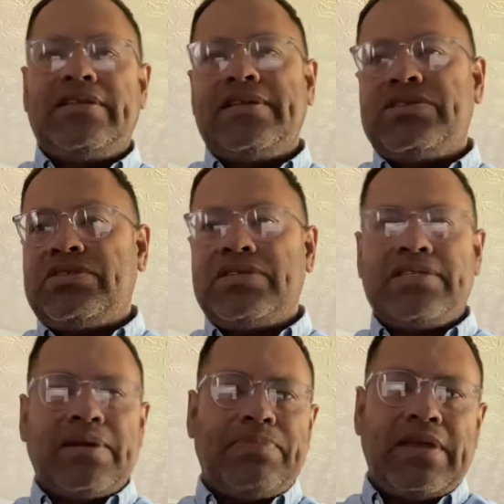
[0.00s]
It's just
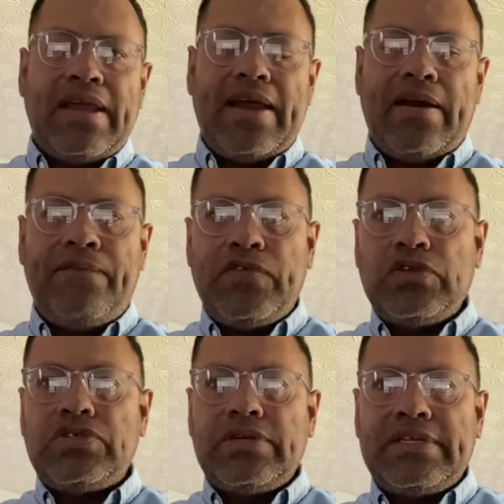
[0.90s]
something that a few
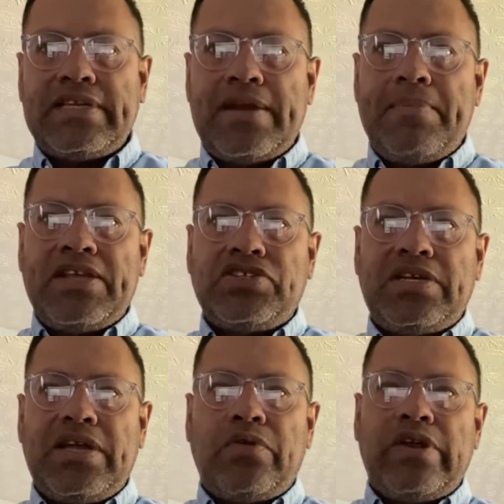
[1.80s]
students had mentioned
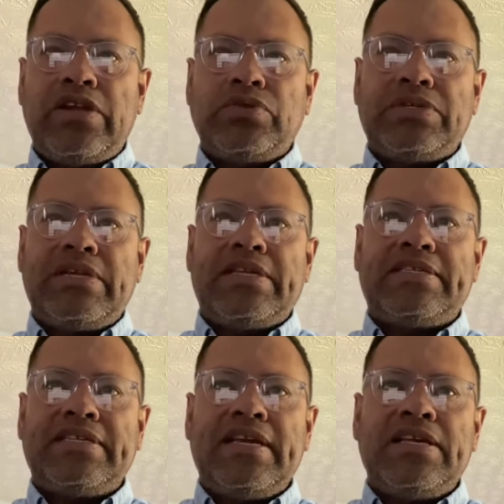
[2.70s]
they were interested in
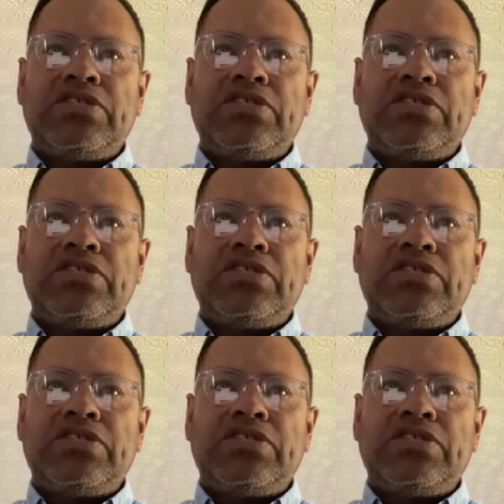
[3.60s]
seeing.